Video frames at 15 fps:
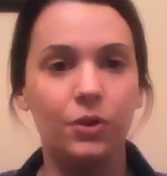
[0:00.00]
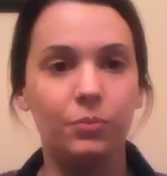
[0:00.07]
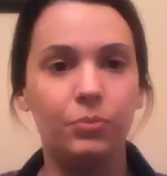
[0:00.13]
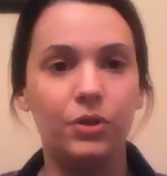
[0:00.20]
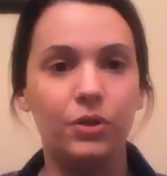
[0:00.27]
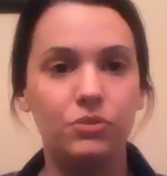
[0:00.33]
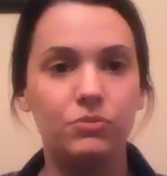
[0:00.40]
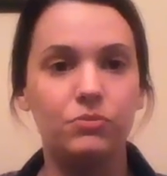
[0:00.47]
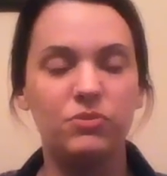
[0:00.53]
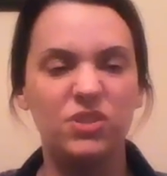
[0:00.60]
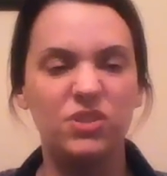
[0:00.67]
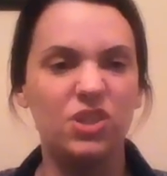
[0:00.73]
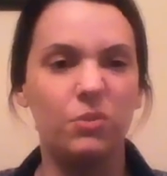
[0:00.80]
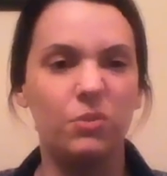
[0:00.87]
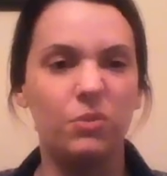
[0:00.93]
put
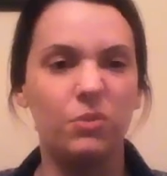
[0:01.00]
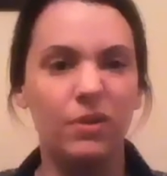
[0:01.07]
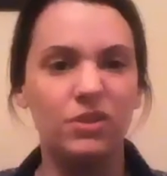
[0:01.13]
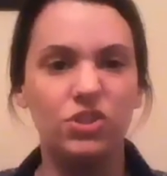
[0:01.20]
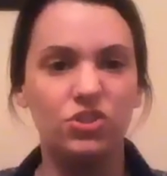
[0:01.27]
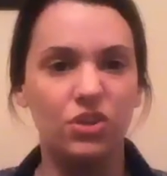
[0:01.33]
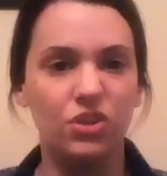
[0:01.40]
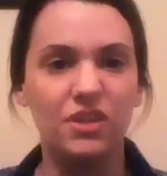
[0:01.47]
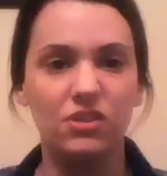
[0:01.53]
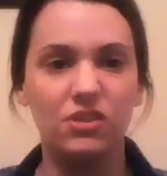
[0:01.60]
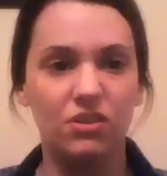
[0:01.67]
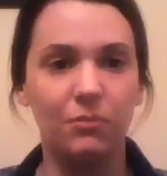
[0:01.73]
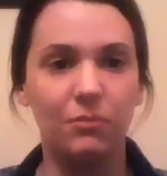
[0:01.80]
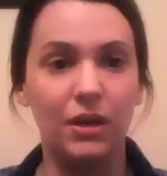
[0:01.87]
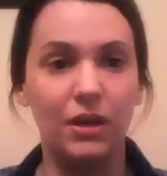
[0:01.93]
so much stress on
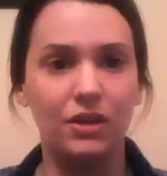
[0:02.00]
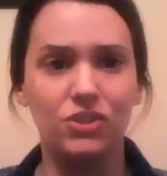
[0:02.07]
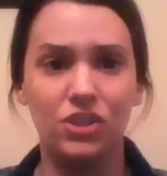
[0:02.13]
our marriage.